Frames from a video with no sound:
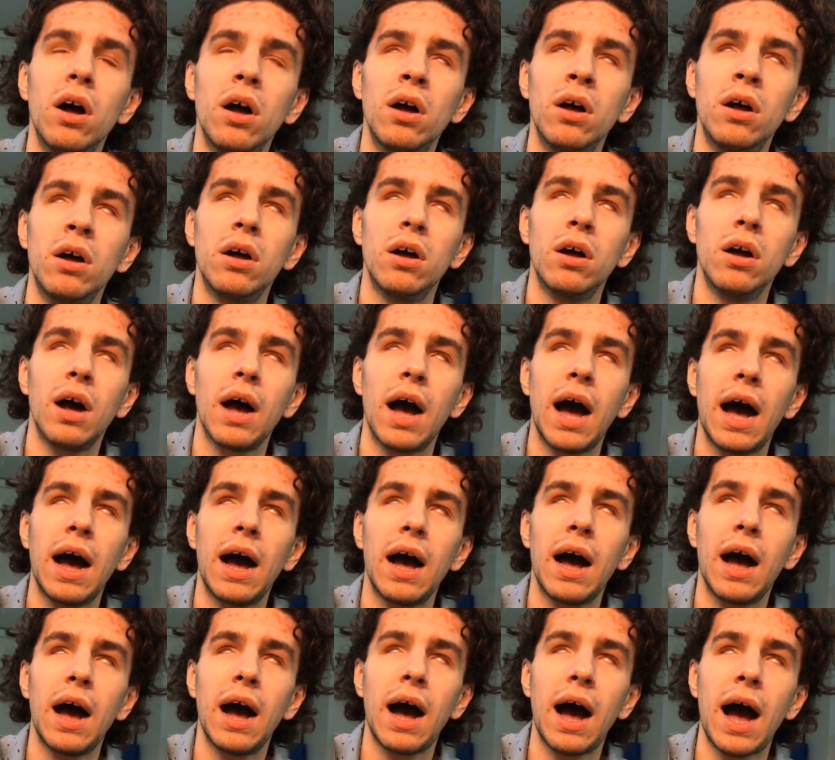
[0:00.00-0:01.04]

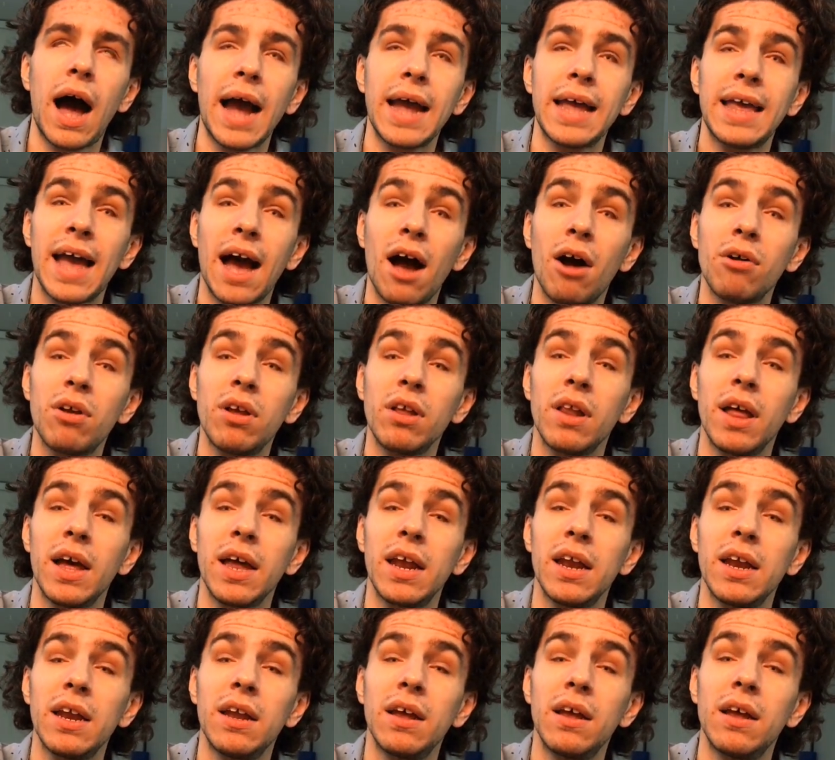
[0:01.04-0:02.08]
I
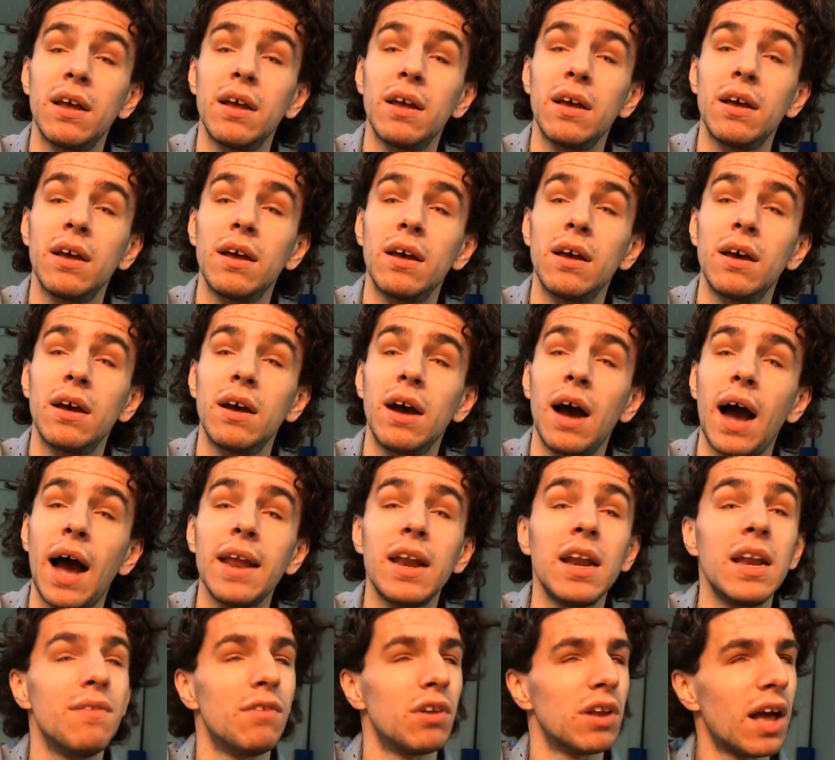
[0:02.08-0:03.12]
calculated
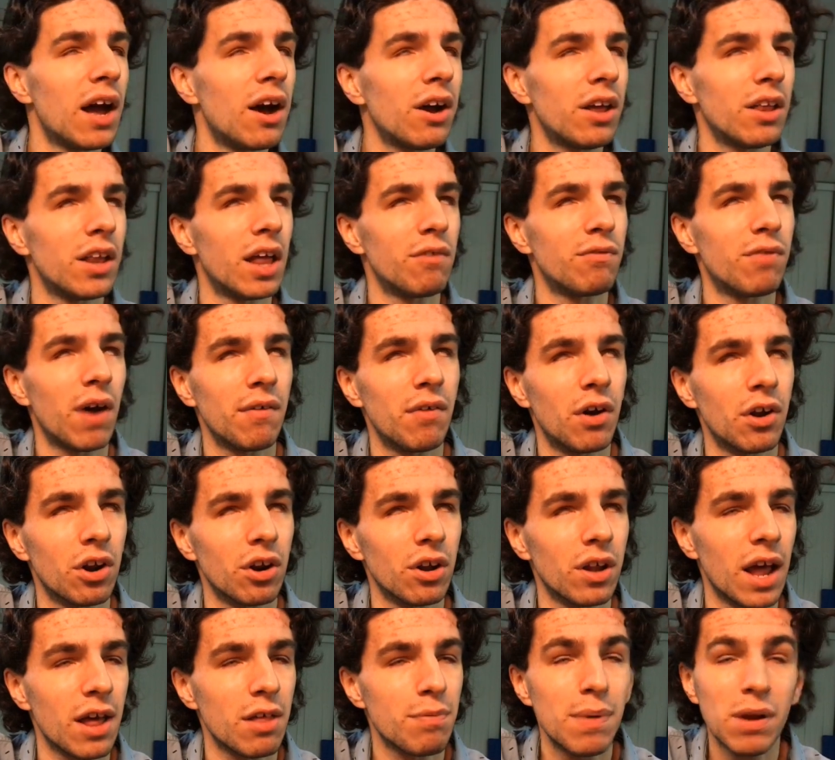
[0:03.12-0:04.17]
I didn't even calculate
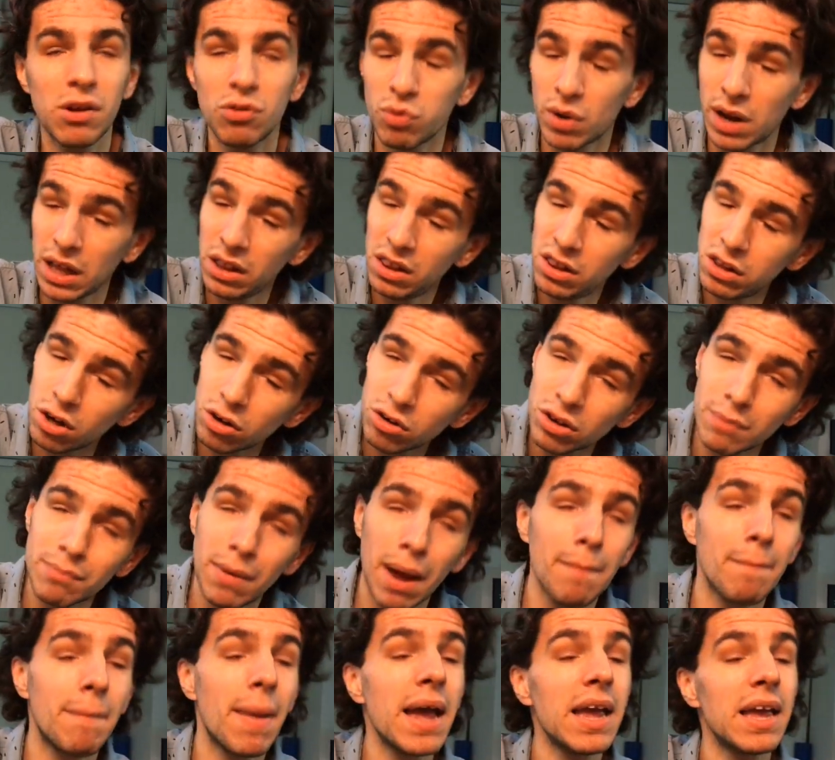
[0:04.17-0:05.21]
500 less because when I looked at
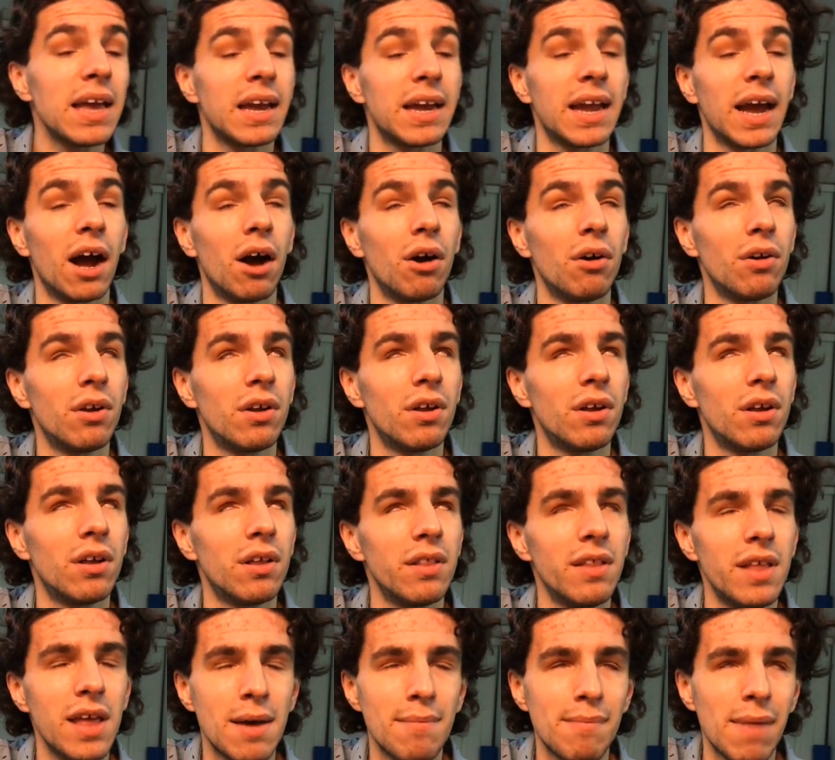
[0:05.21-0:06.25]
my bank account,
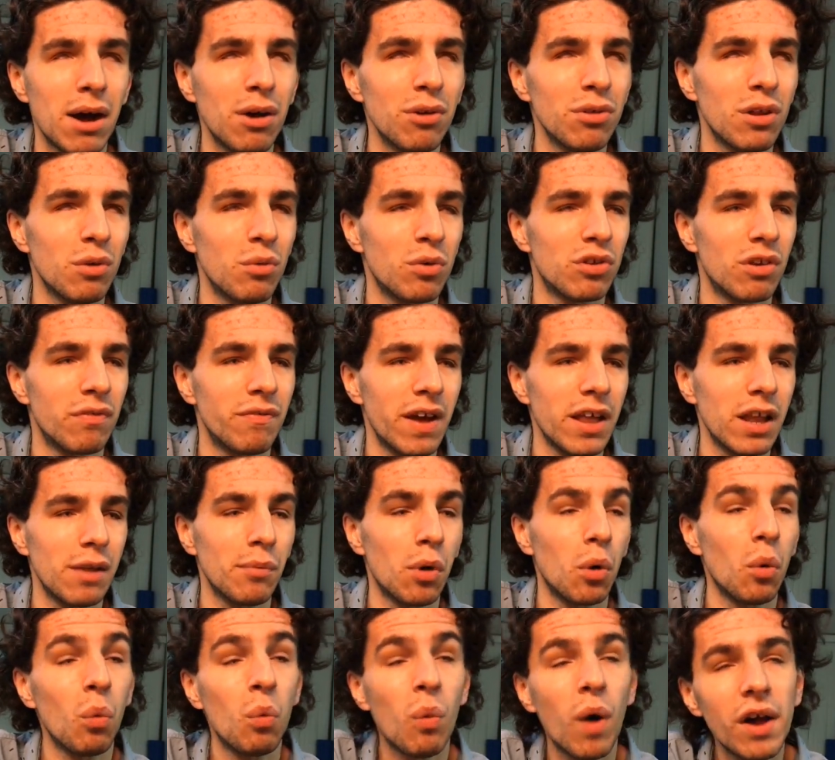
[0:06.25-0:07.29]
the amount that was
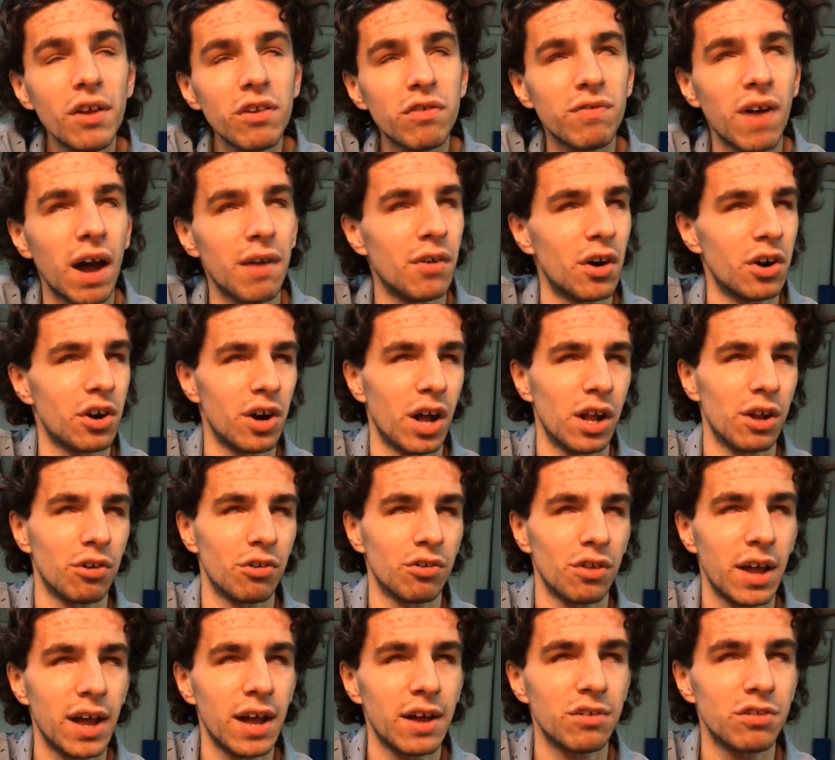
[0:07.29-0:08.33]
available was
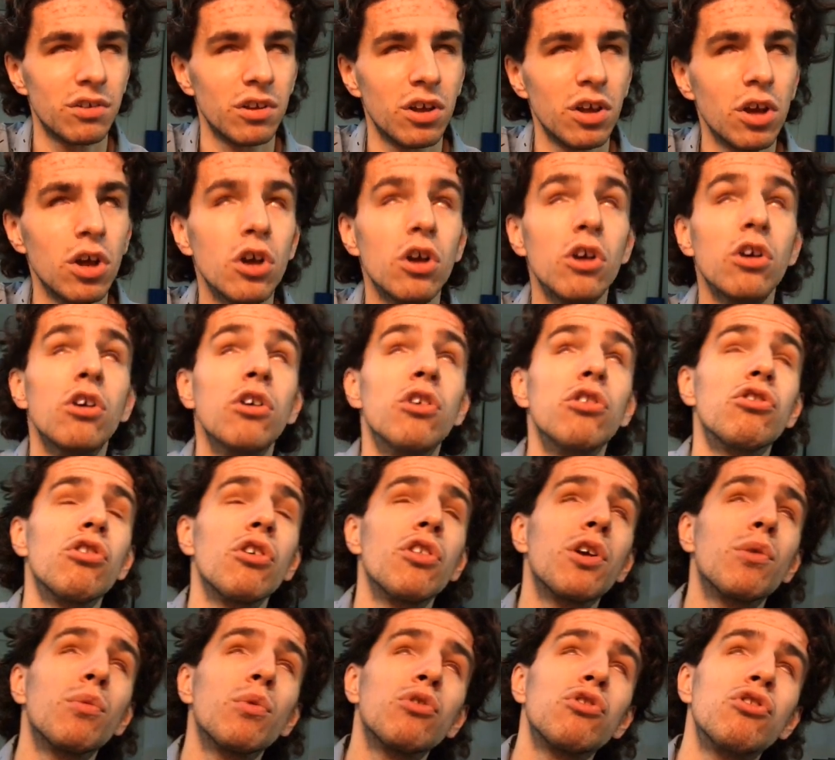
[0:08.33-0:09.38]
$500 less.
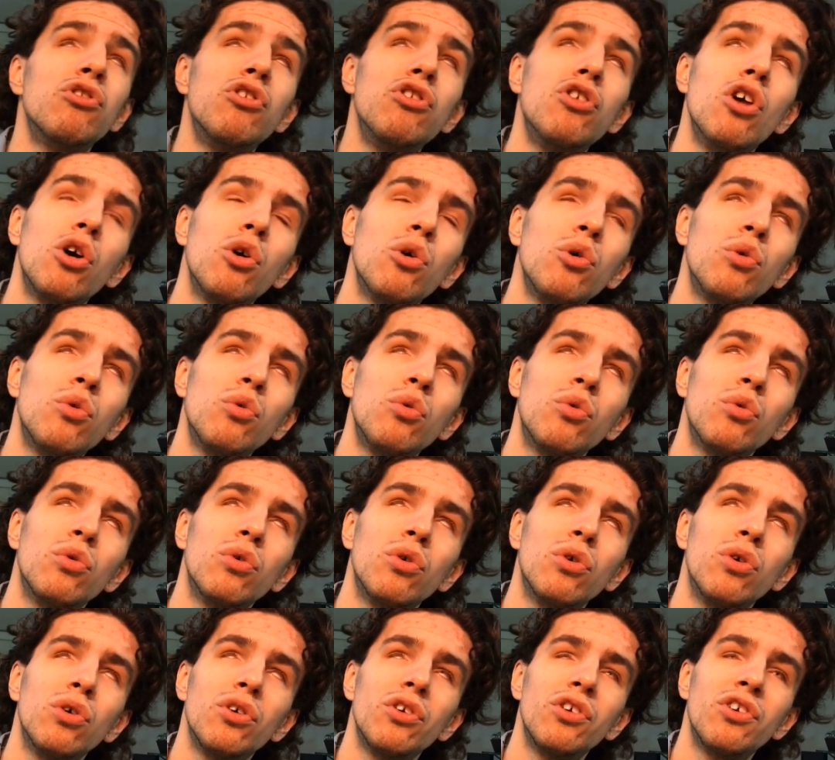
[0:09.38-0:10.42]
So there was no
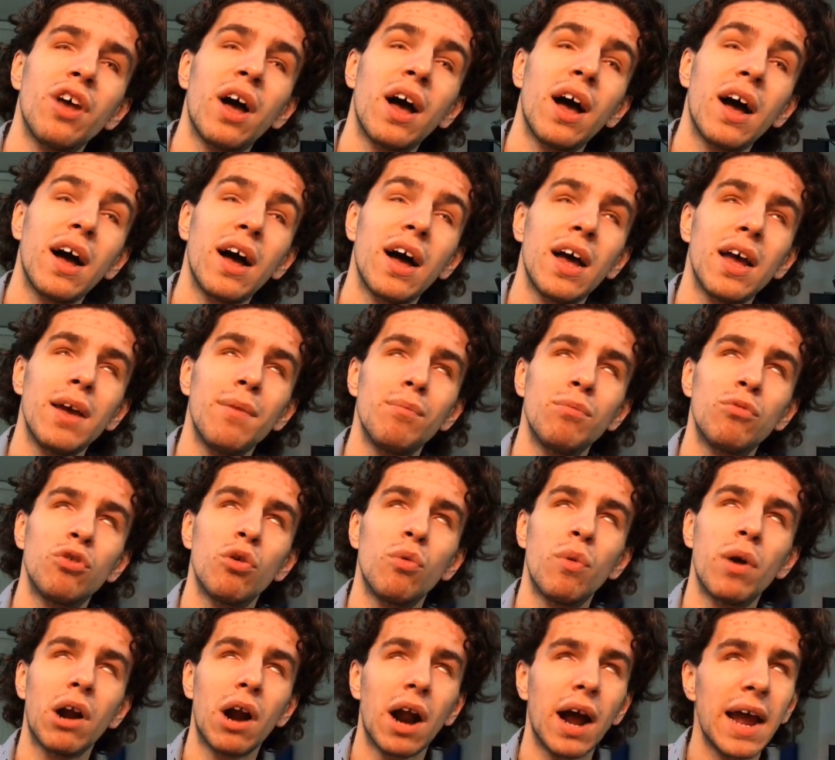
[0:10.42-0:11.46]
time
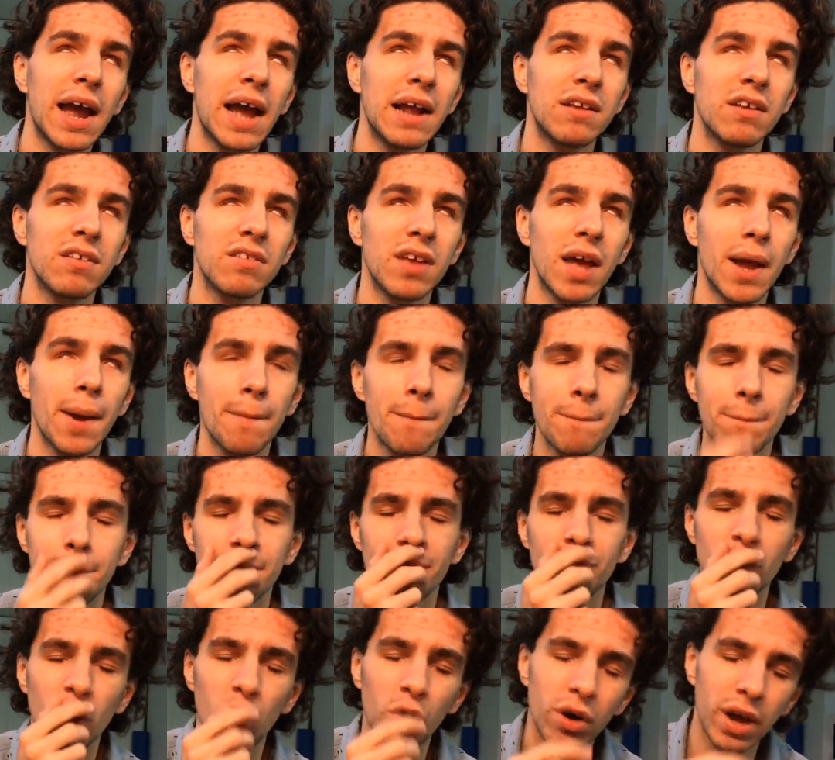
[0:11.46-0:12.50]
to where I had to say,
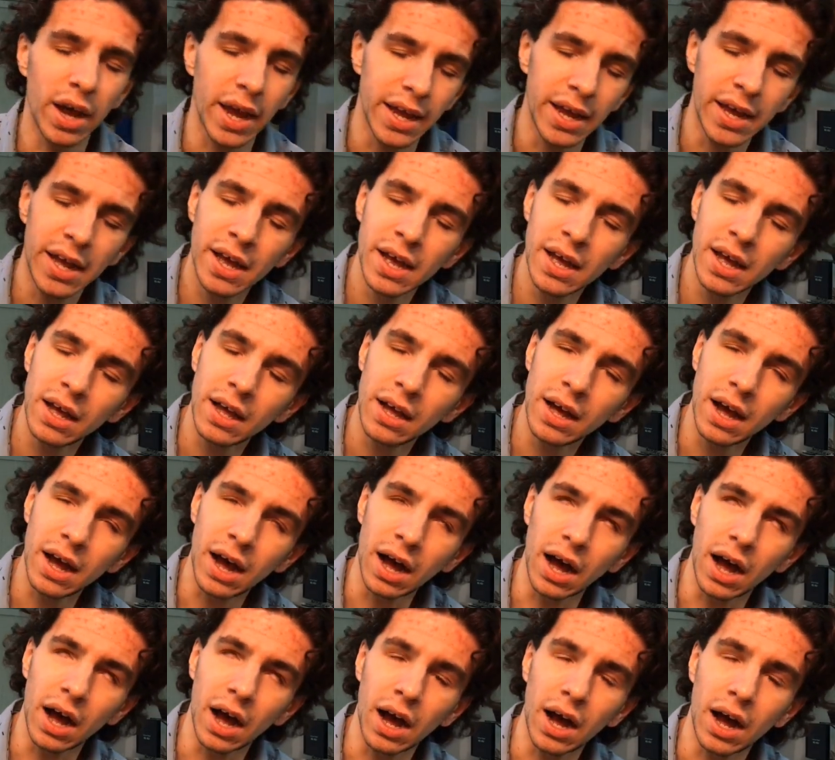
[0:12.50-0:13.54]
"Hmm, okay,
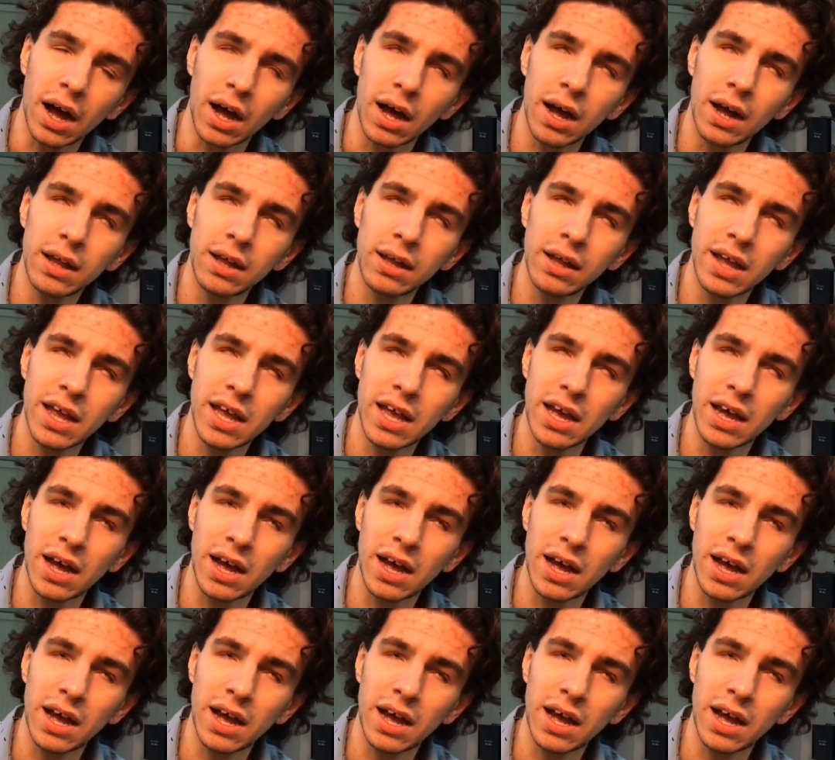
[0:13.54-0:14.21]
uh,